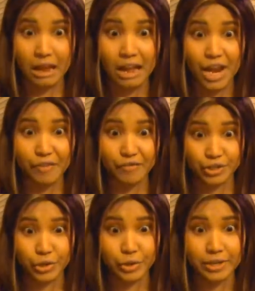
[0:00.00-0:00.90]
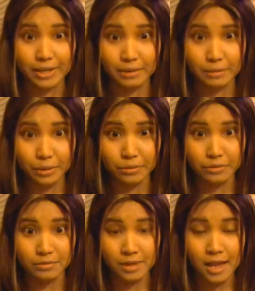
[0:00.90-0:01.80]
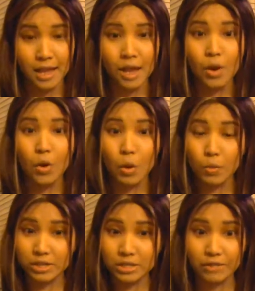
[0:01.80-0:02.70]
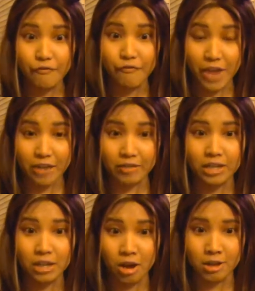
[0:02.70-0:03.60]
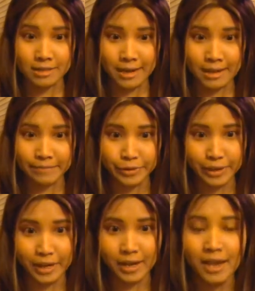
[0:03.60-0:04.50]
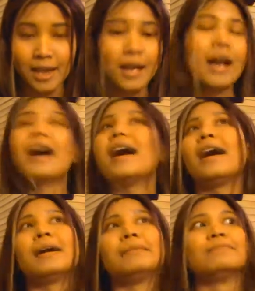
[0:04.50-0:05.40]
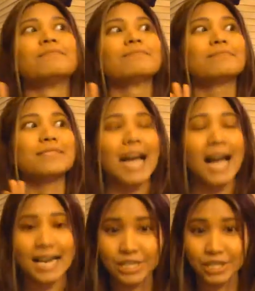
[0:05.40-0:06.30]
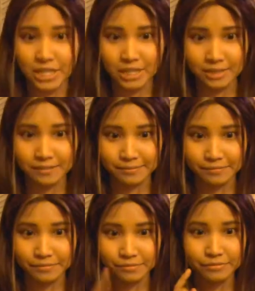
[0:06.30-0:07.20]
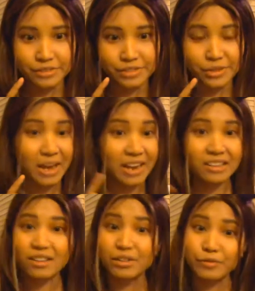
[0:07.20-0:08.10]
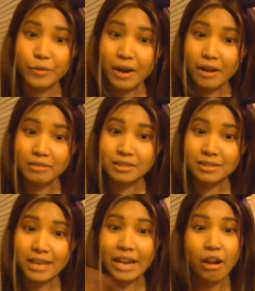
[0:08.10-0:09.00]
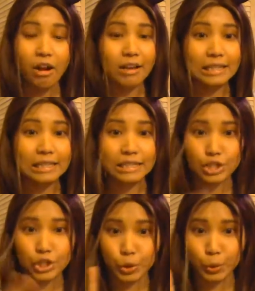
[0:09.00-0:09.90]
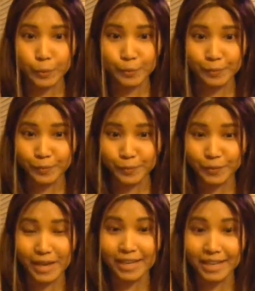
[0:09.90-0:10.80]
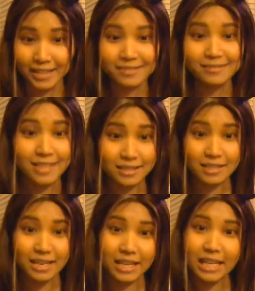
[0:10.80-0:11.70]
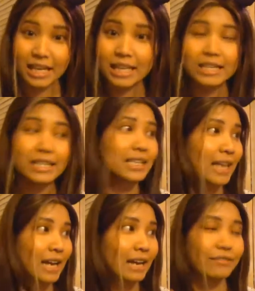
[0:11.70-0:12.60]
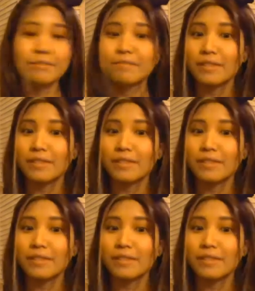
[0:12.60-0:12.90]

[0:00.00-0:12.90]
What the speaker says: after your chemo, which is a very long time, okay? I cheated. So I did not do 4 hours. I only did two. I cut it in half.